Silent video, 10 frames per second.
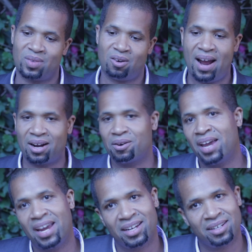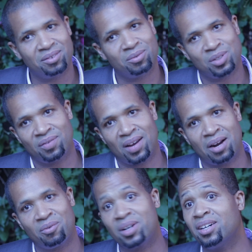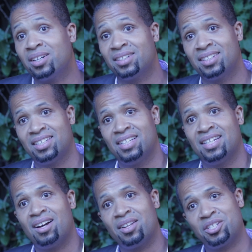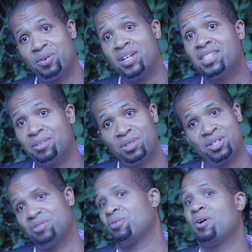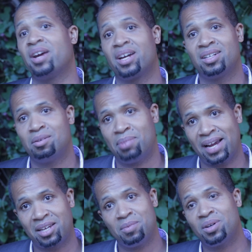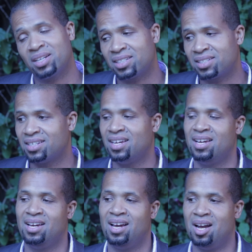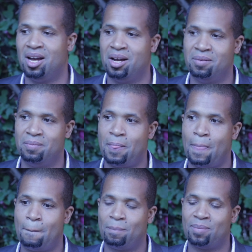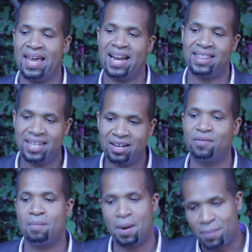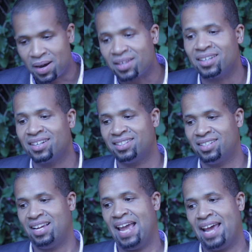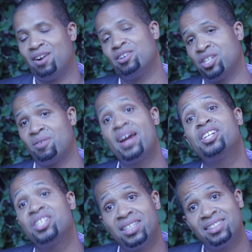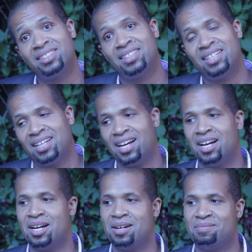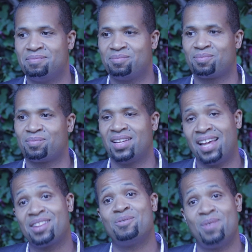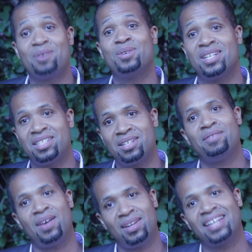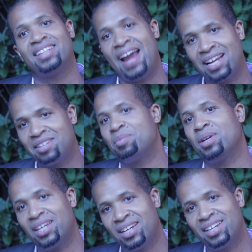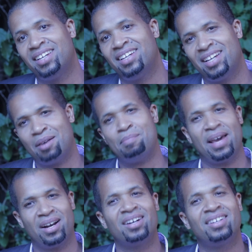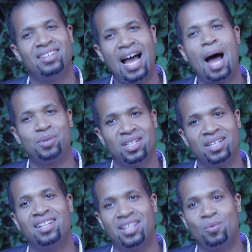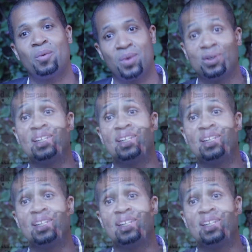Crack cocaine was very real on the streets and was destroying black communities. And I think for my mother and her generation, a lot of the redwoods felt like there had to be a better option than what we were